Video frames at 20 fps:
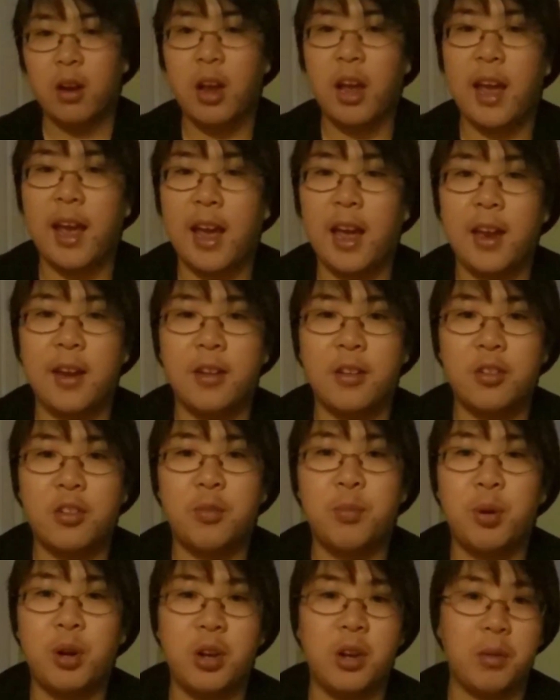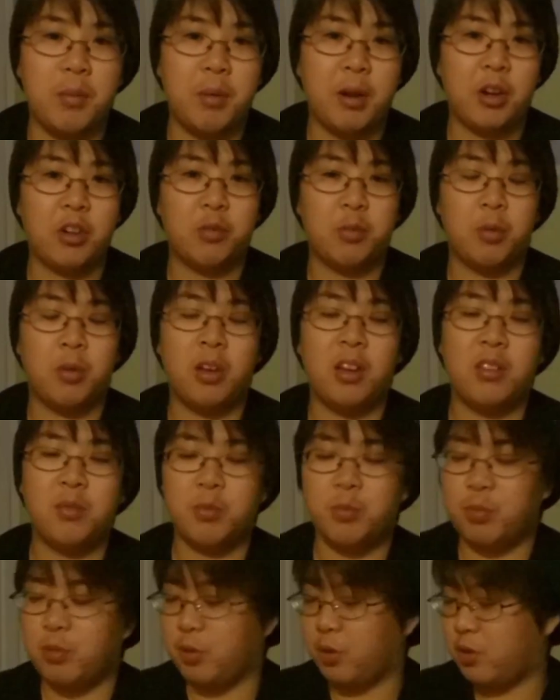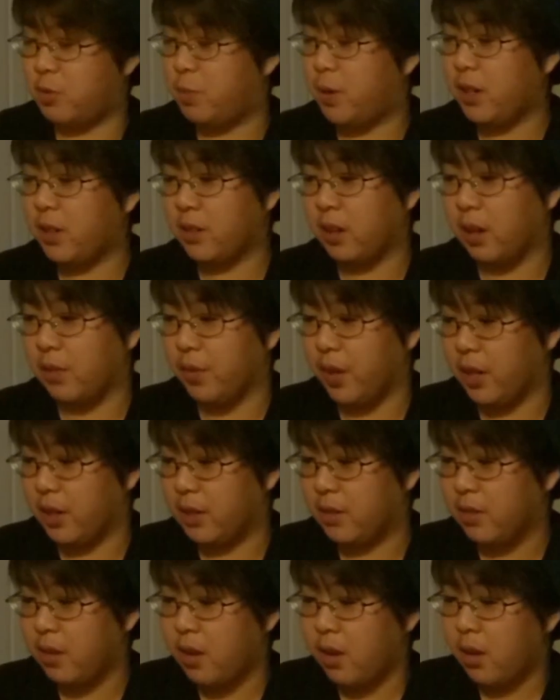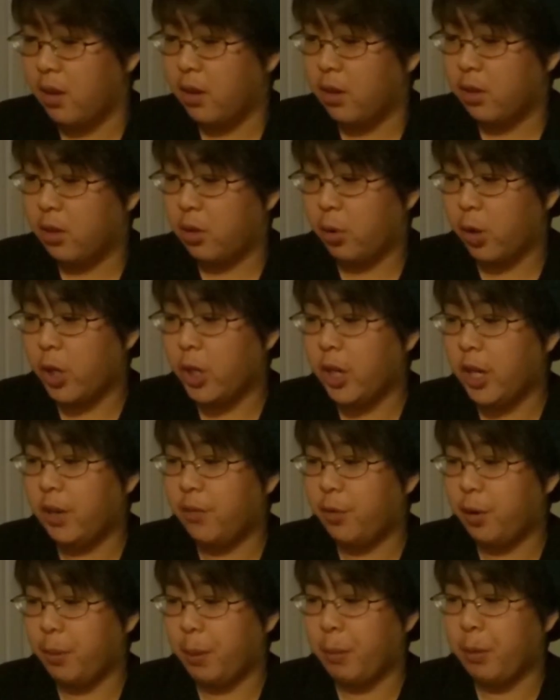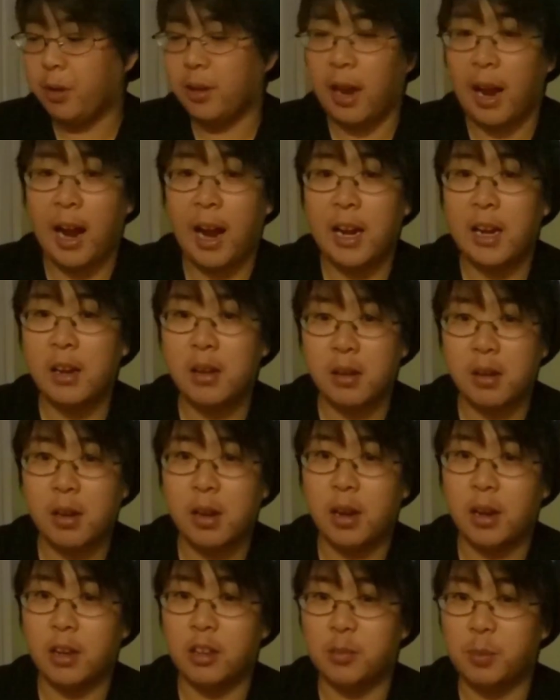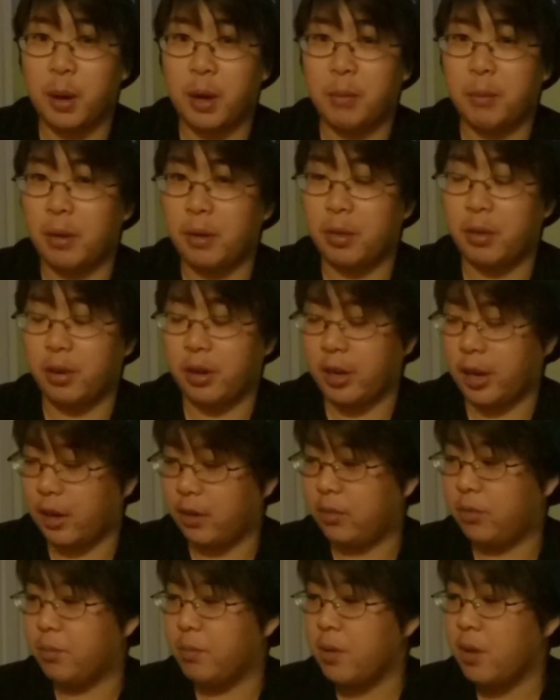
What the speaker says: And to put it in the biggest perspective, it's 384 people died in the span of about 3 days.